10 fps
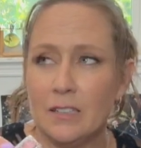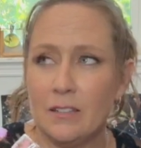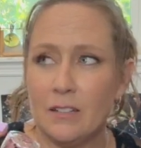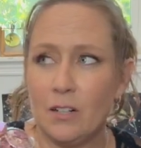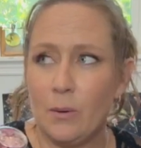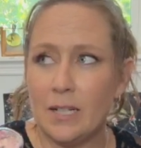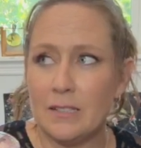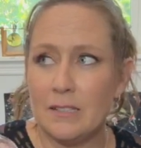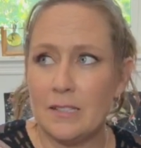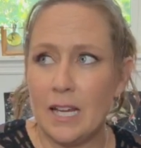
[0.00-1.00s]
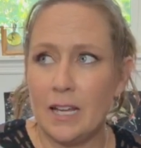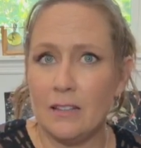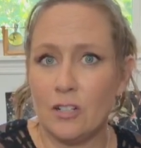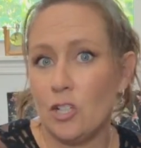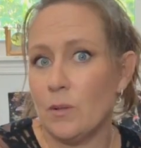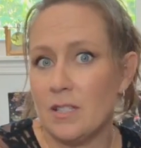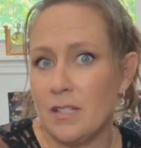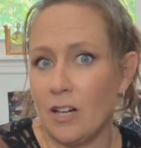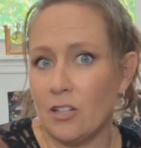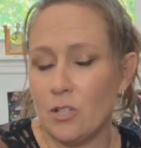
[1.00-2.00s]
not quite a state, they're a US
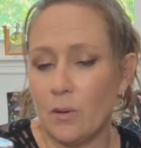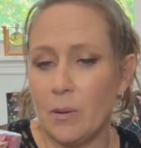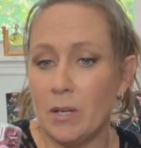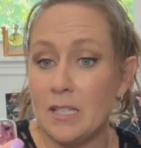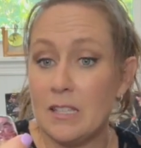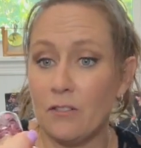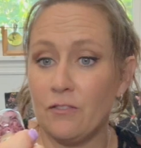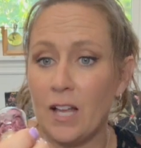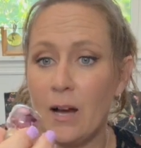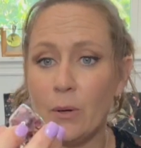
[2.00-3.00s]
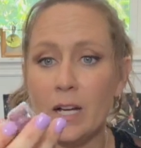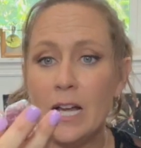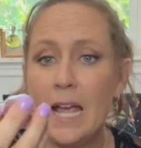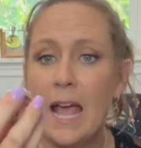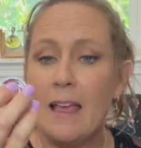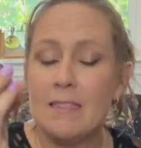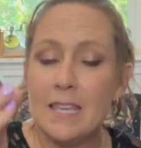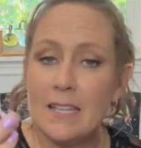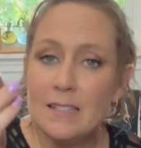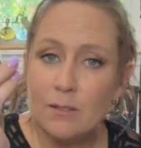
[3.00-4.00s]
territory, but it's their flower. And
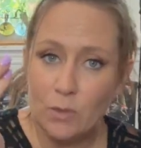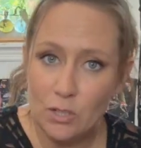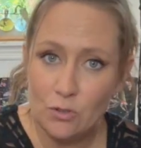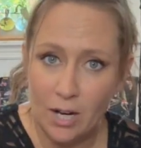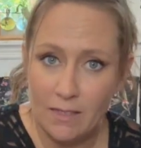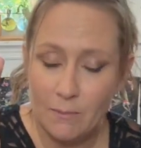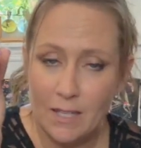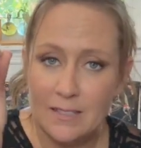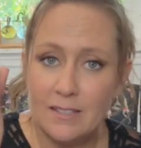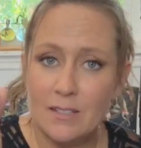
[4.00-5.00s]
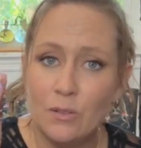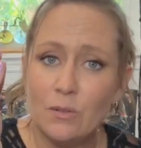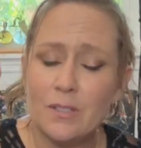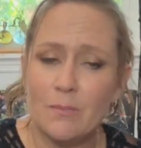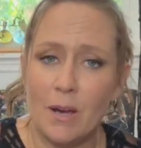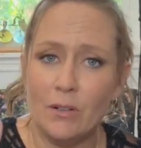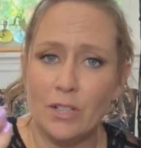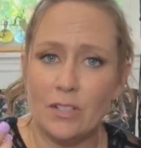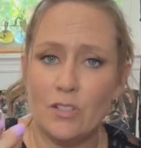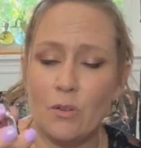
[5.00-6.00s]
these, when you dry them, they still smell
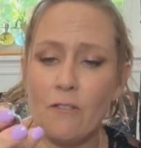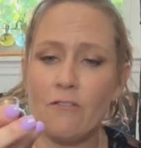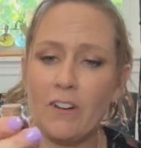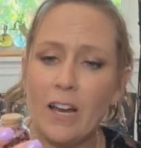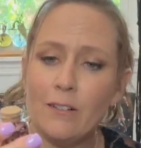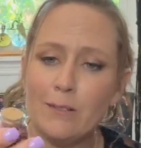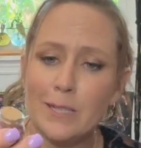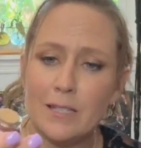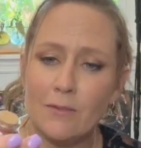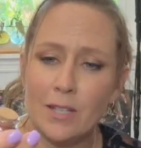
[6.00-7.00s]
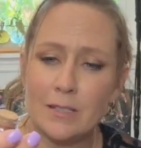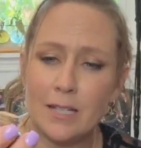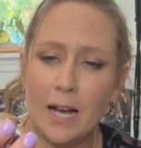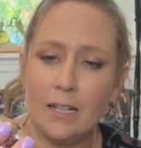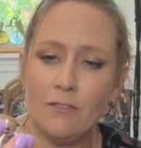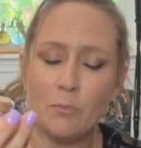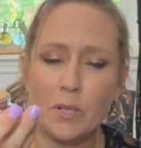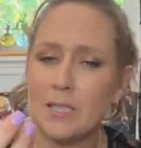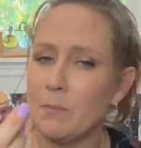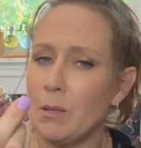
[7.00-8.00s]
good. So the fragrance of this kind of
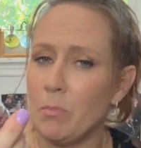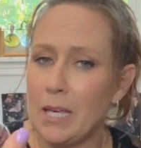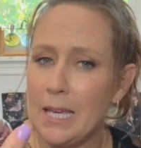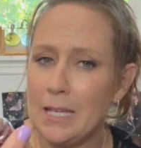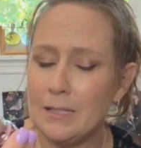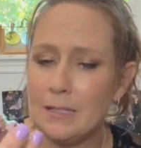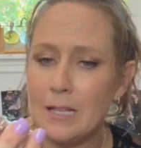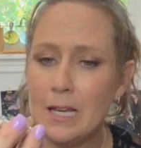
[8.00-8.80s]
brings me peace.